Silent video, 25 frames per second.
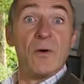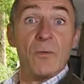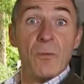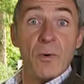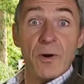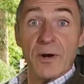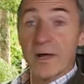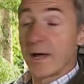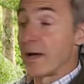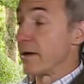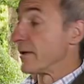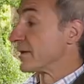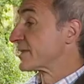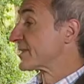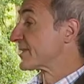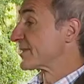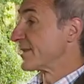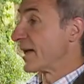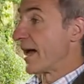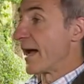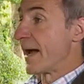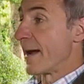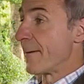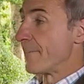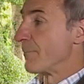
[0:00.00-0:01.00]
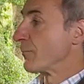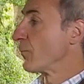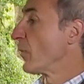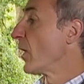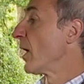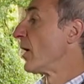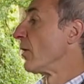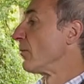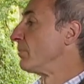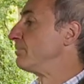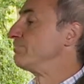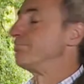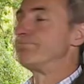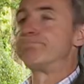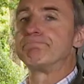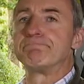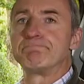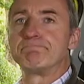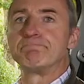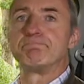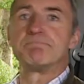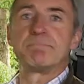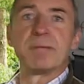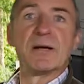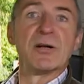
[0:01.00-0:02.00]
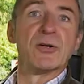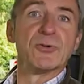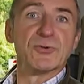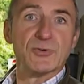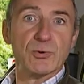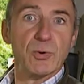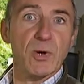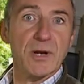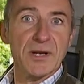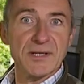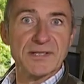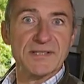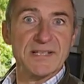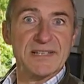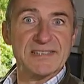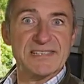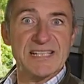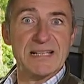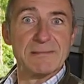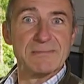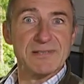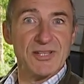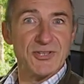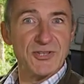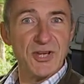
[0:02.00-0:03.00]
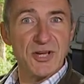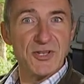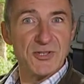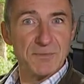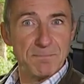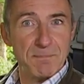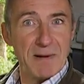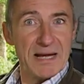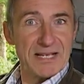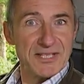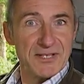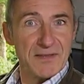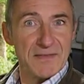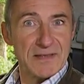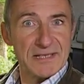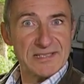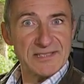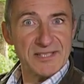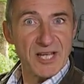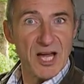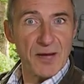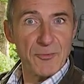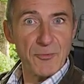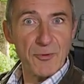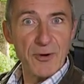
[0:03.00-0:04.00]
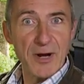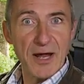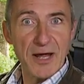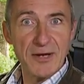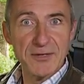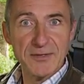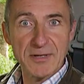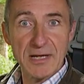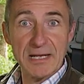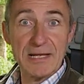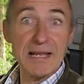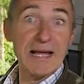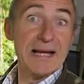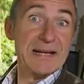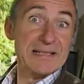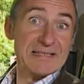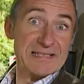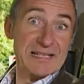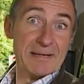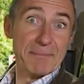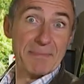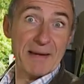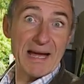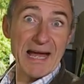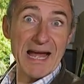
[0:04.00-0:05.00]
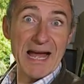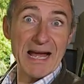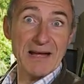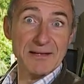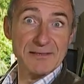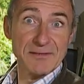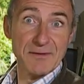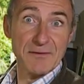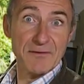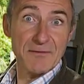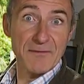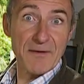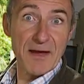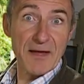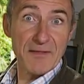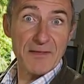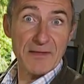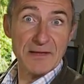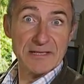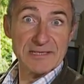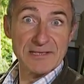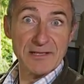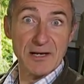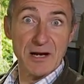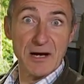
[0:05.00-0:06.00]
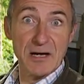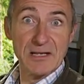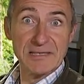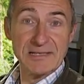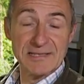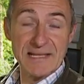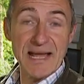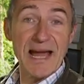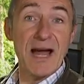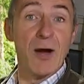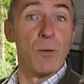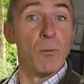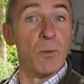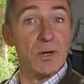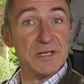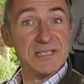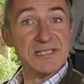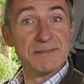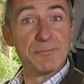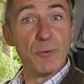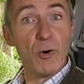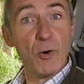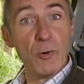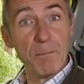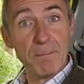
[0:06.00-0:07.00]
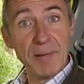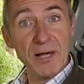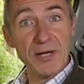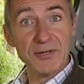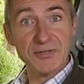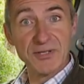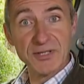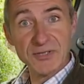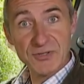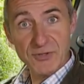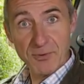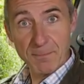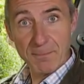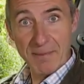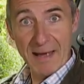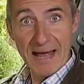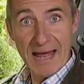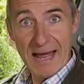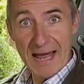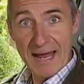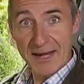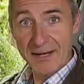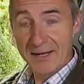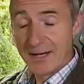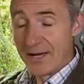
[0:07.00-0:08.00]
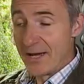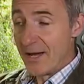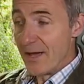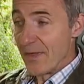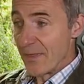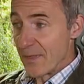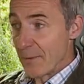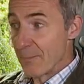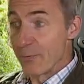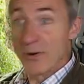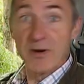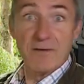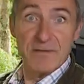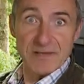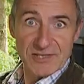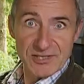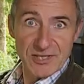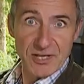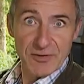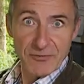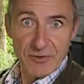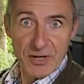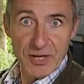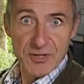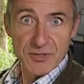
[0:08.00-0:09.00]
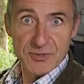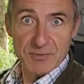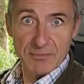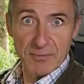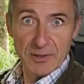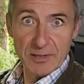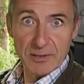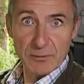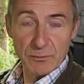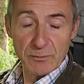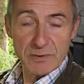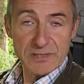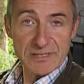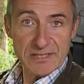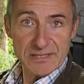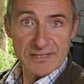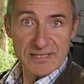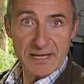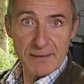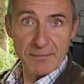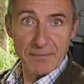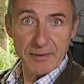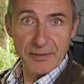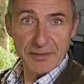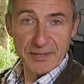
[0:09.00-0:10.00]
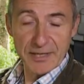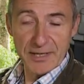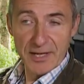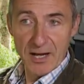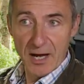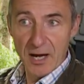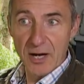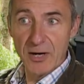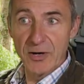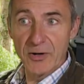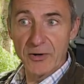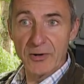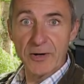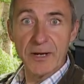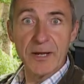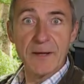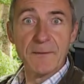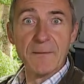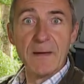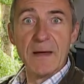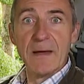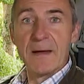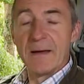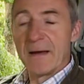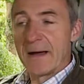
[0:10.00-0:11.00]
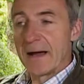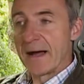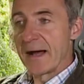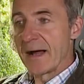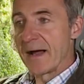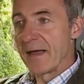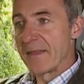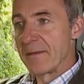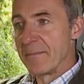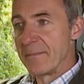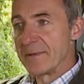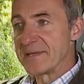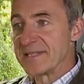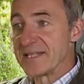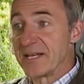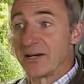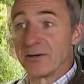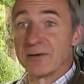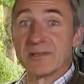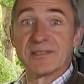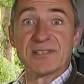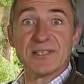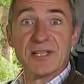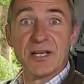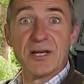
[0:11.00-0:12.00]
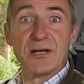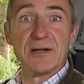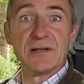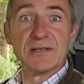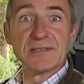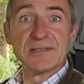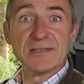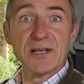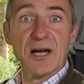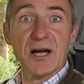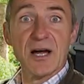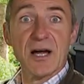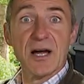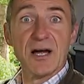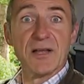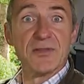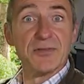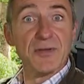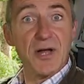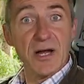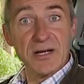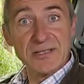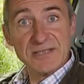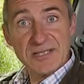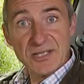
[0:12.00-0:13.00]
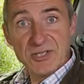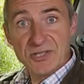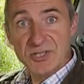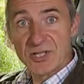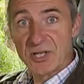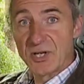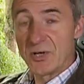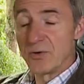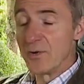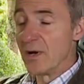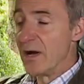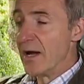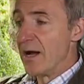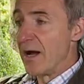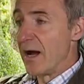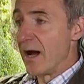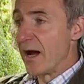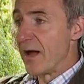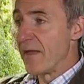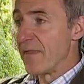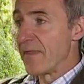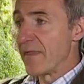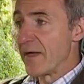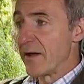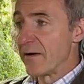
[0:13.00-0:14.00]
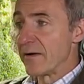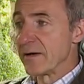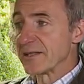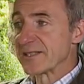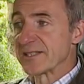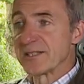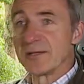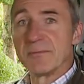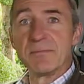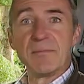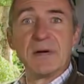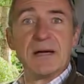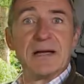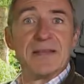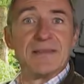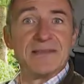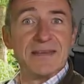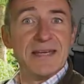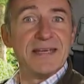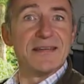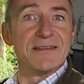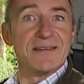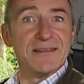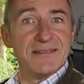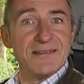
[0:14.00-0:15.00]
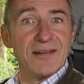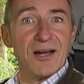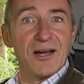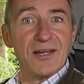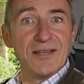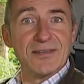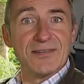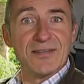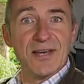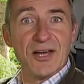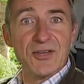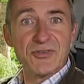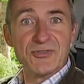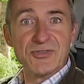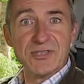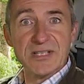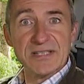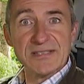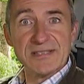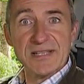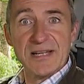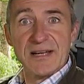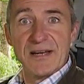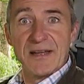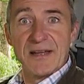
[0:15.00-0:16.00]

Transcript: What else? Well, build quality seems a touch better this time around, a legacy perhaps of the fact this car is now once more built in Japan. The previous generation model was assembled in Hungary. The materials used are nicer too, and there are some neat design touches.